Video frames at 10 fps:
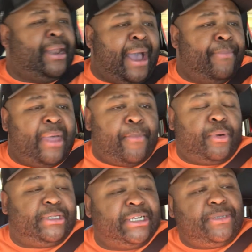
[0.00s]
I'm not
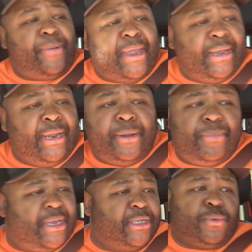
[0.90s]
participating in them
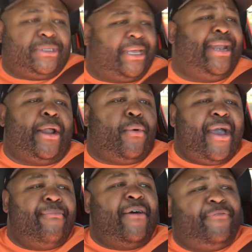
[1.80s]
because, once again, I don't
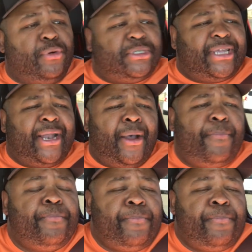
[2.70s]
have my food set up.